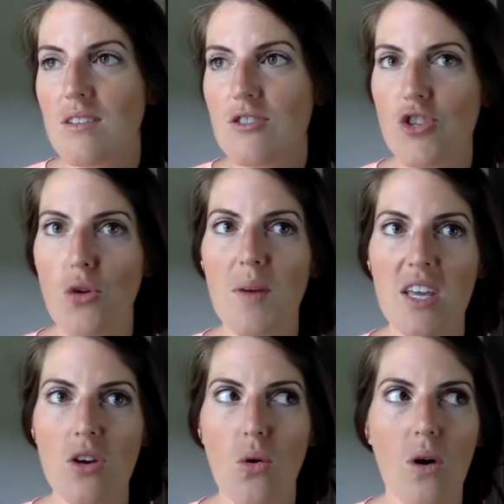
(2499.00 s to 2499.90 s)
Show me
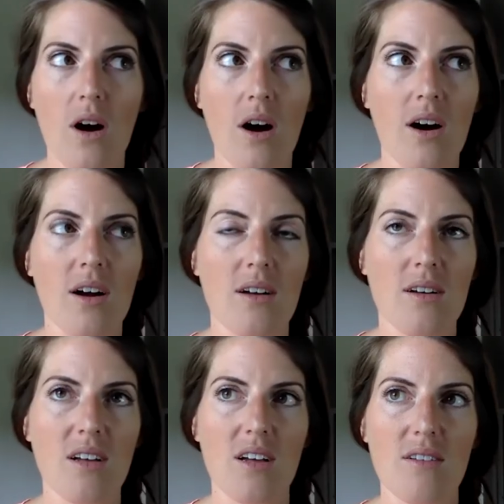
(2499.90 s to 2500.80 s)
your
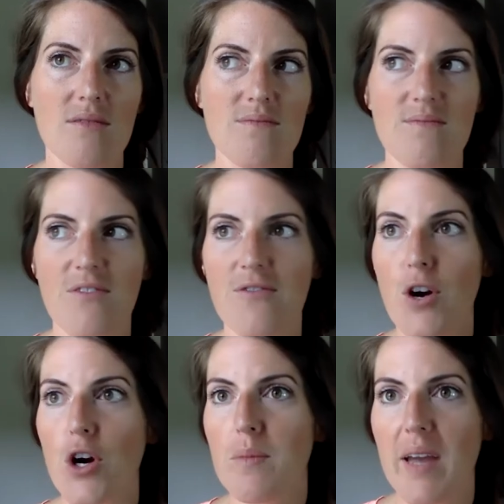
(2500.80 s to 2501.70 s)

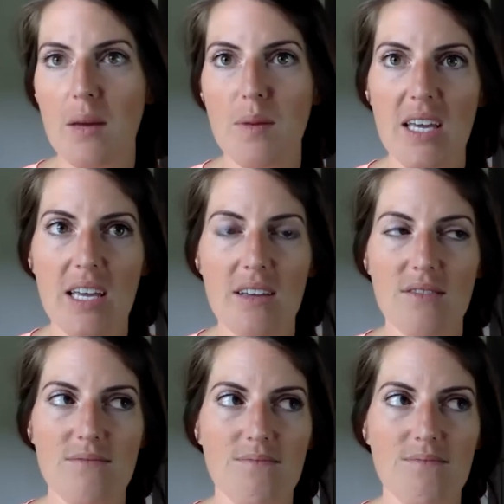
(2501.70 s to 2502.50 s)
fur baby